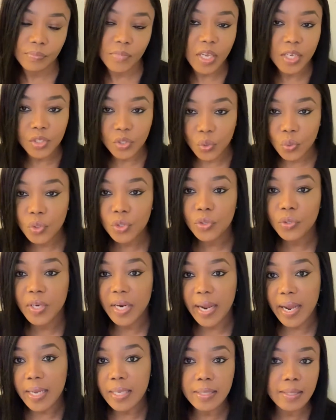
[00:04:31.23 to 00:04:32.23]
I told you
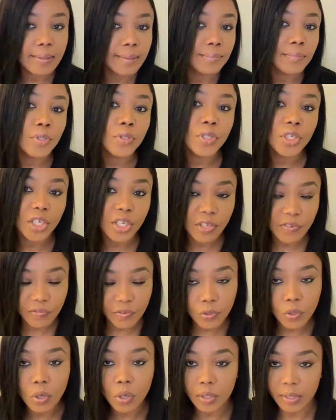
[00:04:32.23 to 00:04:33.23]
guys that I'm gonna give
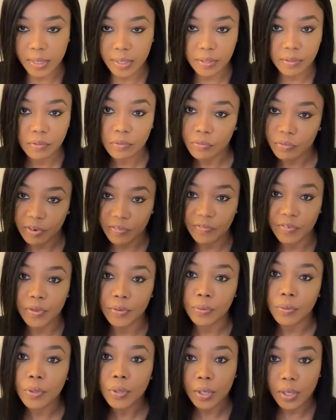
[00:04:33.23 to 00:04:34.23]
you honest
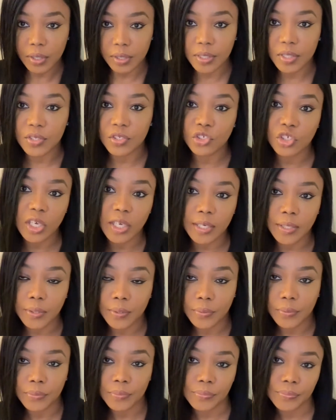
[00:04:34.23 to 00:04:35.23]
review on this channel
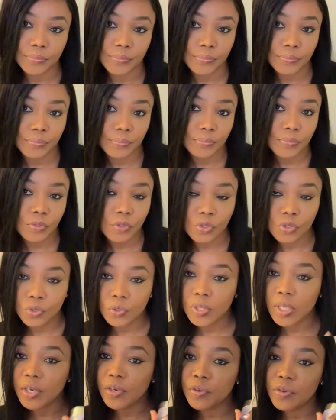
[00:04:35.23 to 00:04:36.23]
so
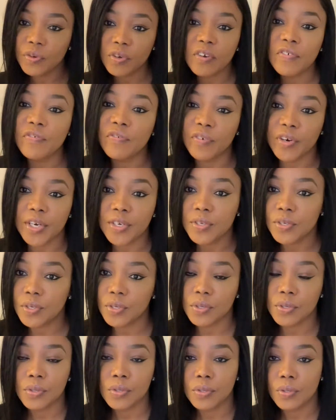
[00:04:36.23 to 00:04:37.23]
that your
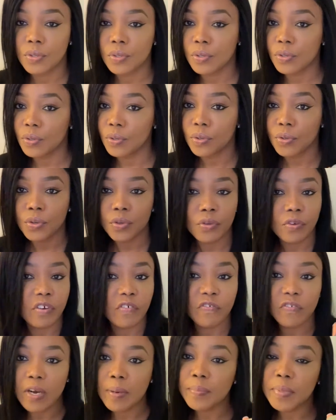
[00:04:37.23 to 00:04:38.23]
friends, your
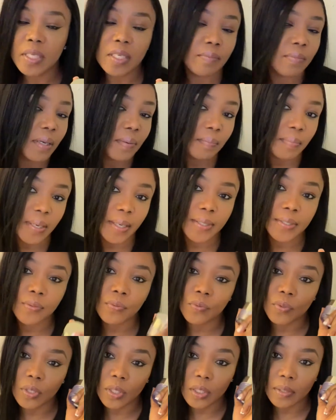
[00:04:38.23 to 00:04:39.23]
family members
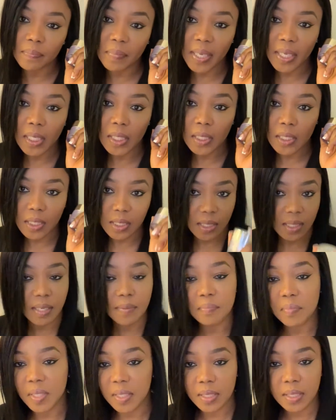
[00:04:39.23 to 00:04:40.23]
will not make the
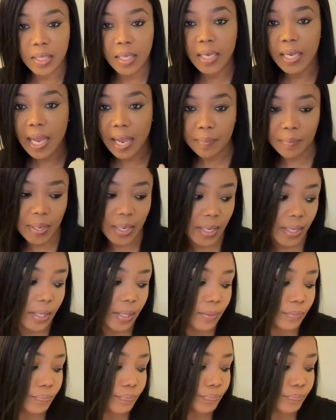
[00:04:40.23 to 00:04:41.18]
same mistake I made.